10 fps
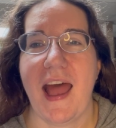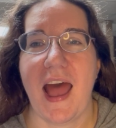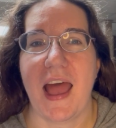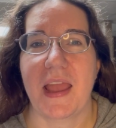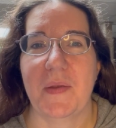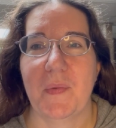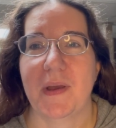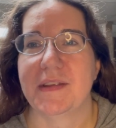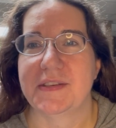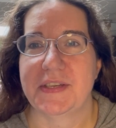I
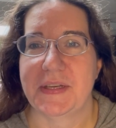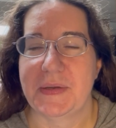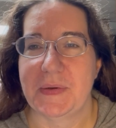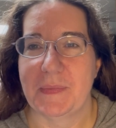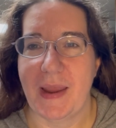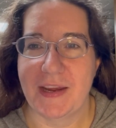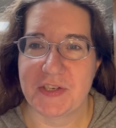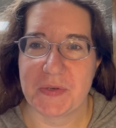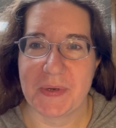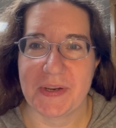want to make
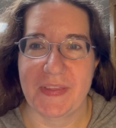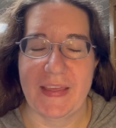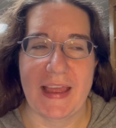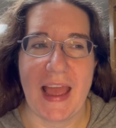sure that